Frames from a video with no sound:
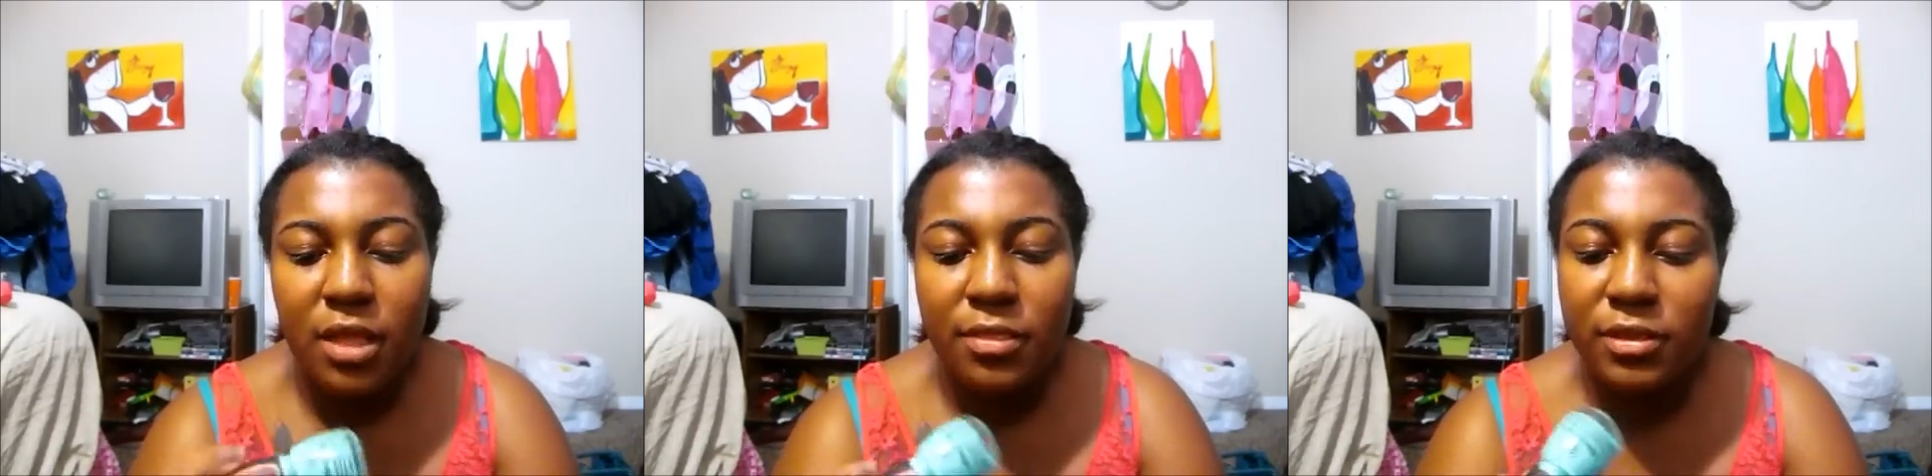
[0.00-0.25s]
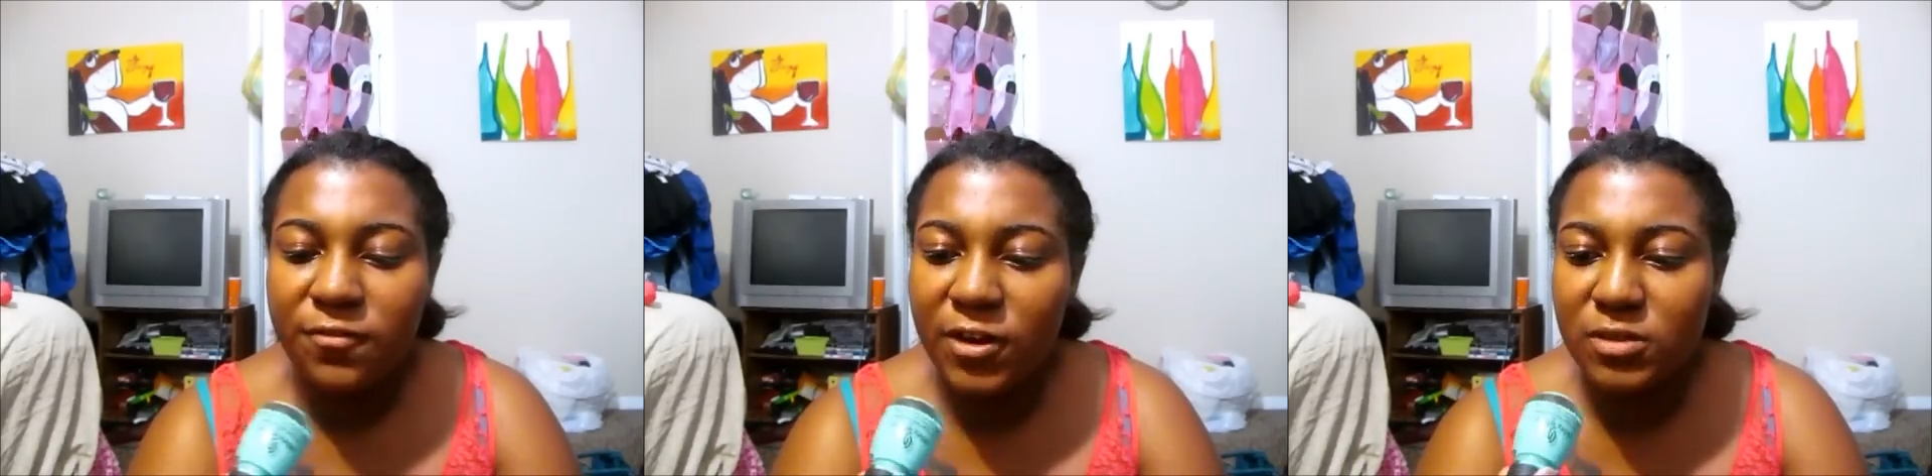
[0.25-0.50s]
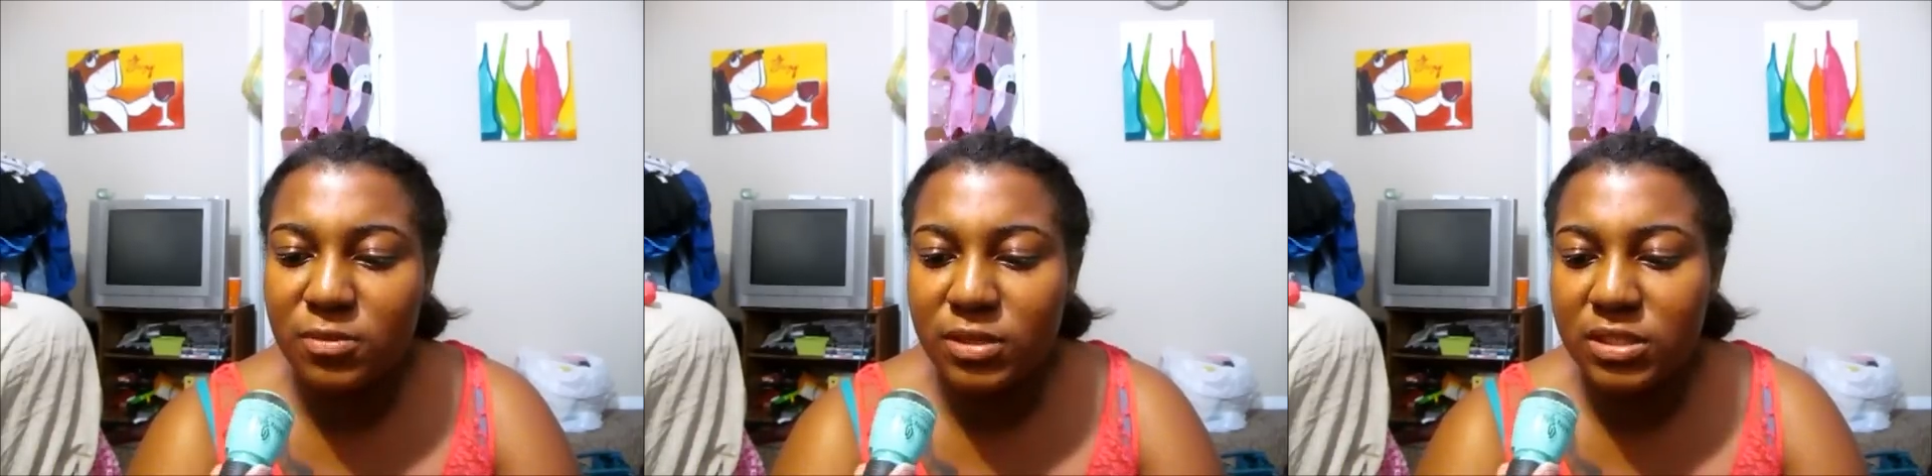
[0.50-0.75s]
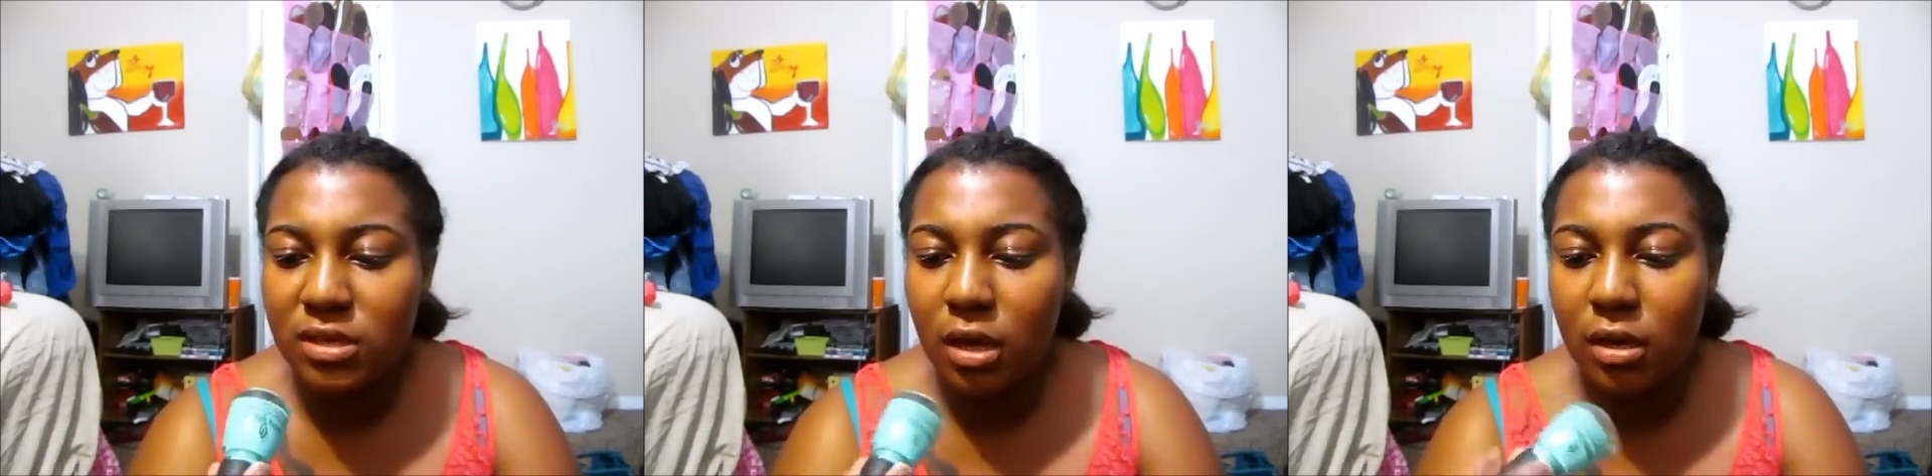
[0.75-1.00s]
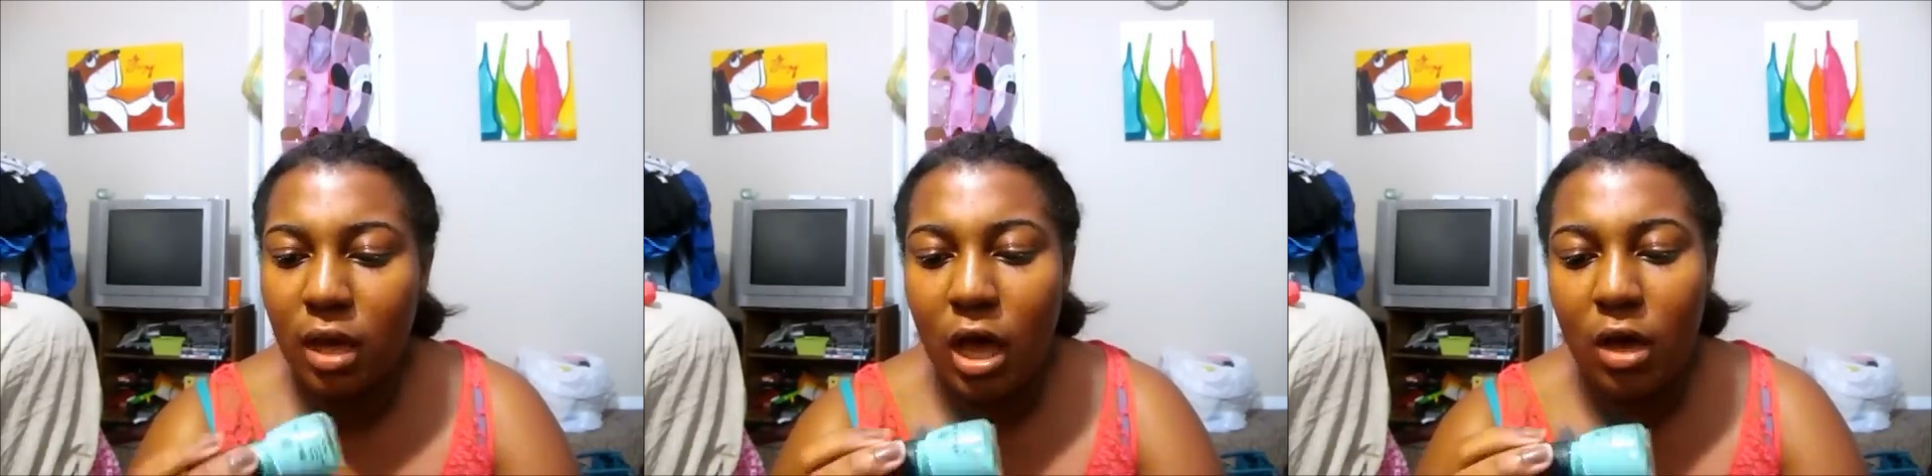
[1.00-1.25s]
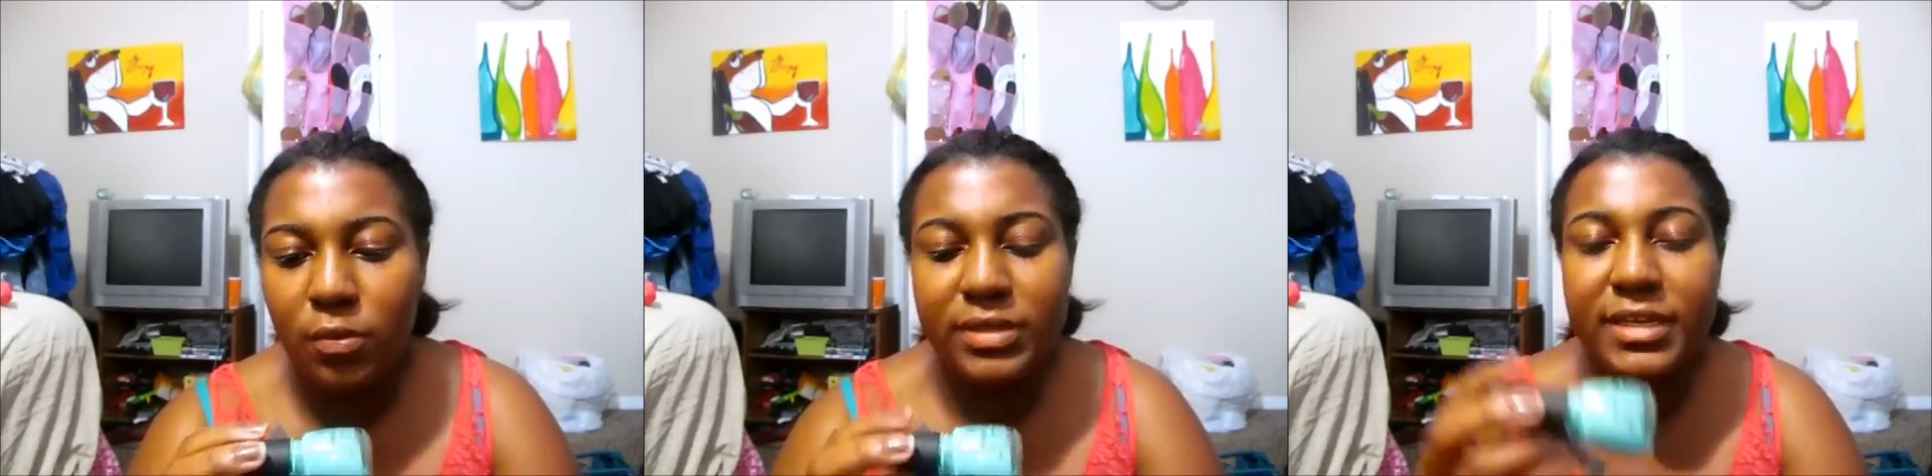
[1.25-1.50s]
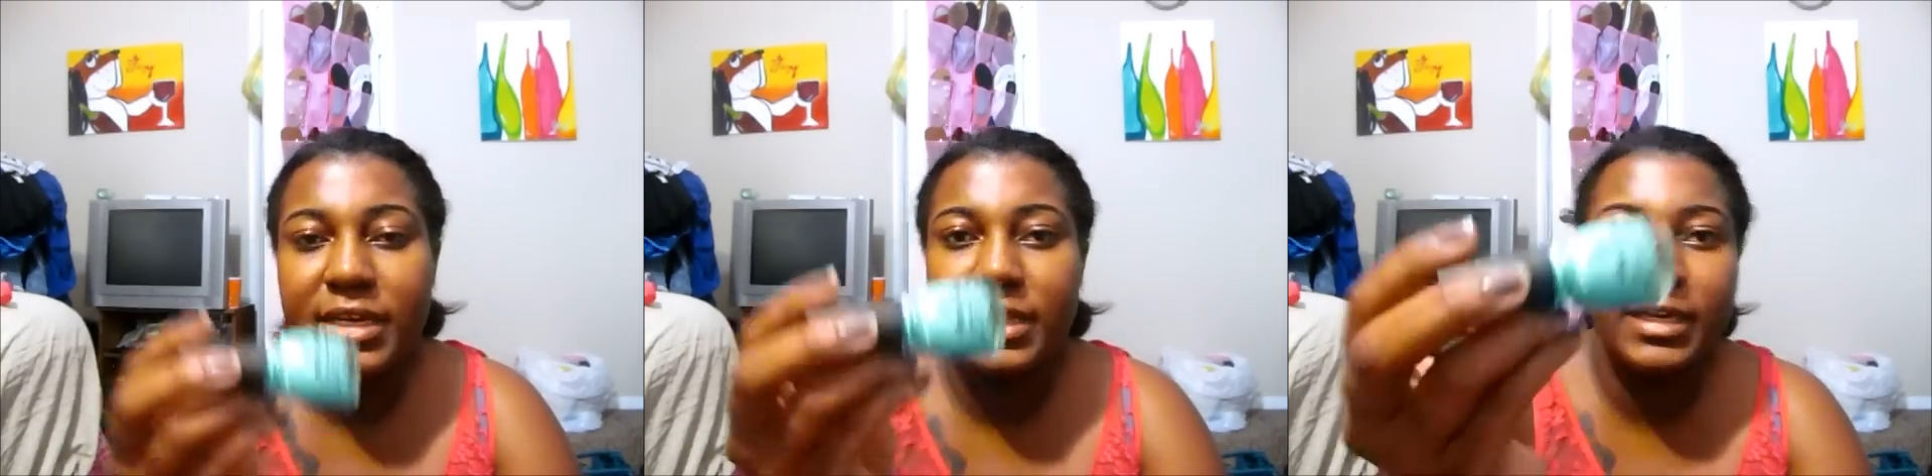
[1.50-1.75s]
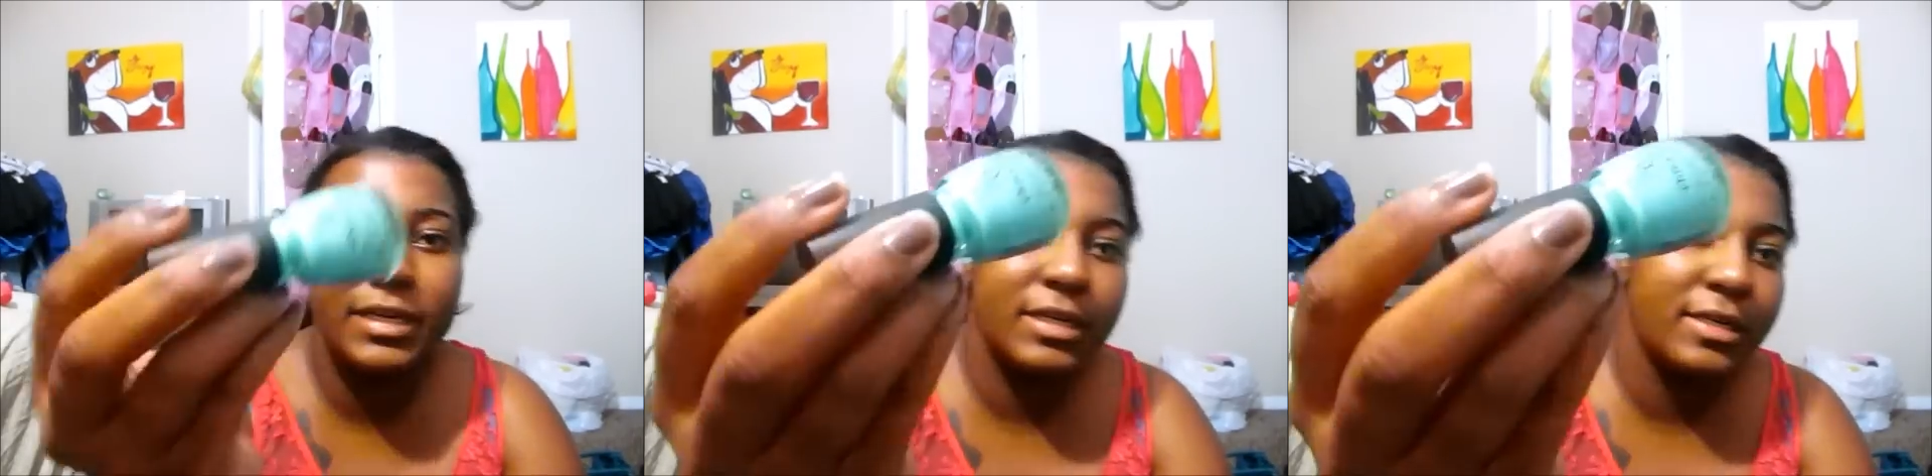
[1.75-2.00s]
This first one is called
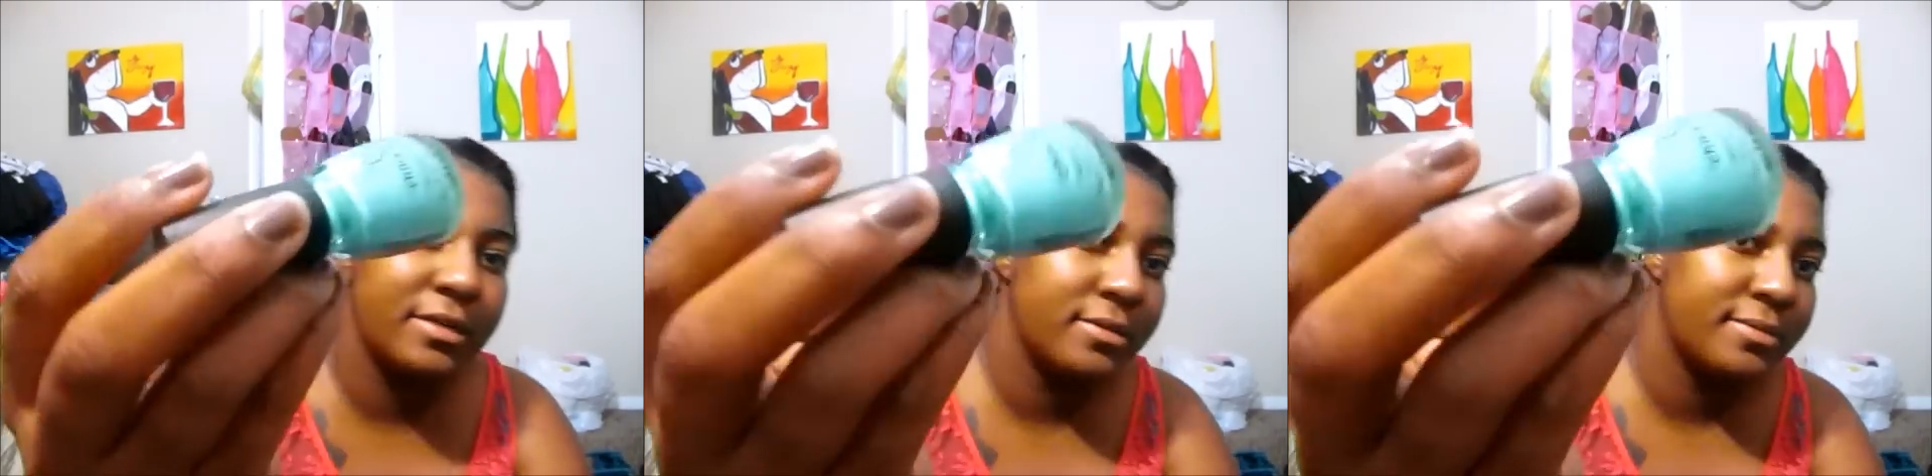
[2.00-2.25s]
Aquadelic.